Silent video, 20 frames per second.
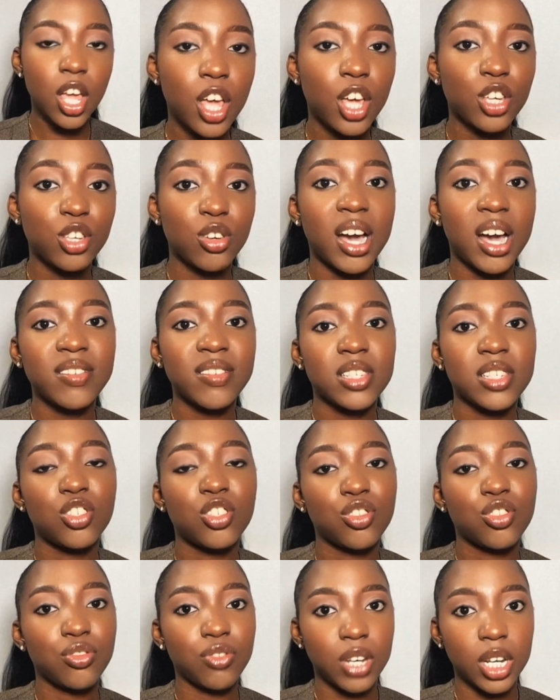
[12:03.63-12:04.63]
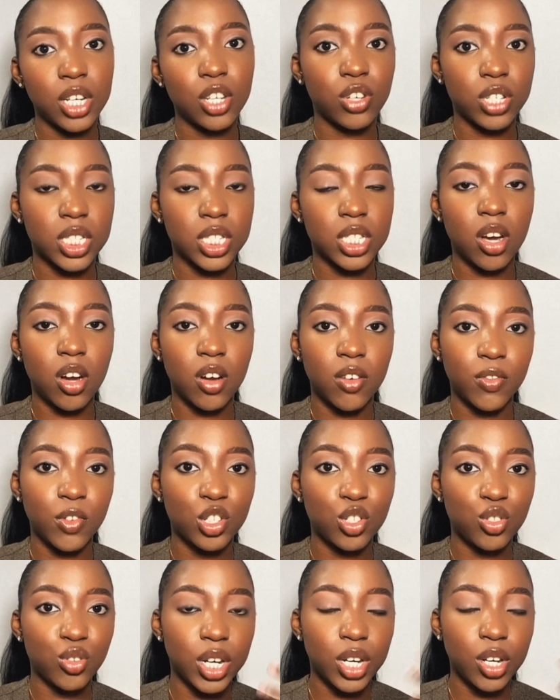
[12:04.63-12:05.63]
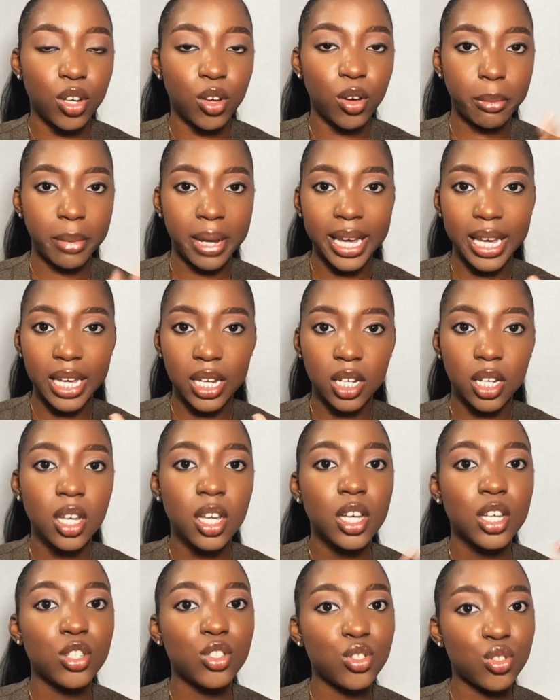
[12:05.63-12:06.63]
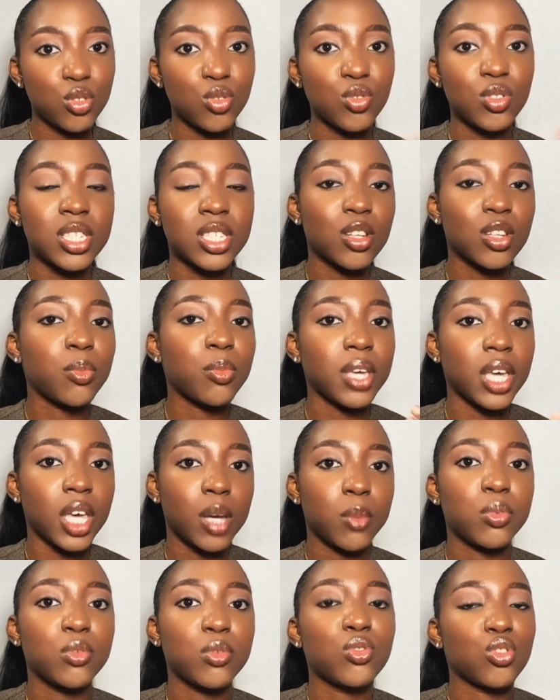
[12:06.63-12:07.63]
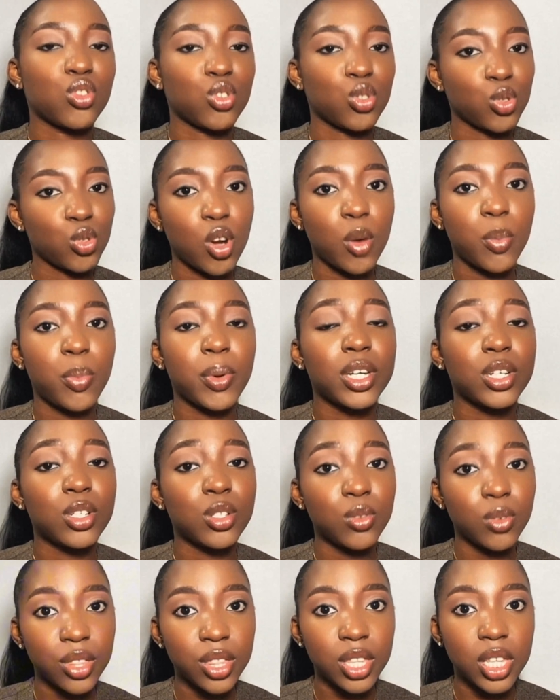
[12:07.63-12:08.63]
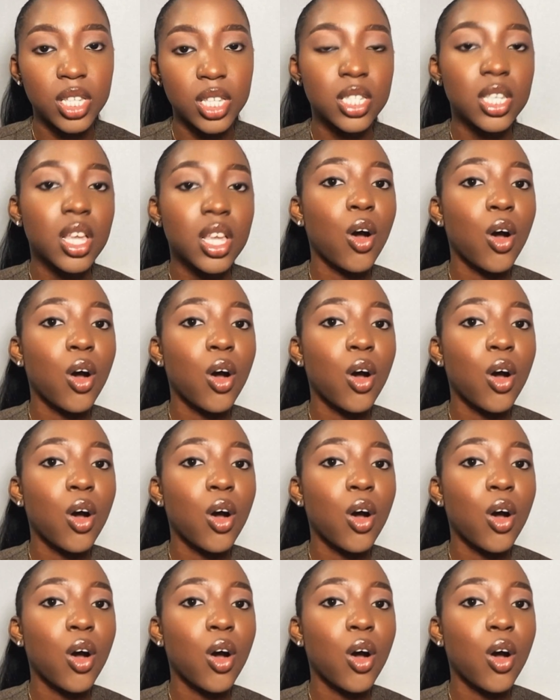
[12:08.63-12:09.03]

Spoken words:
you have to train yourself or train your mind to still be able to show up and do things,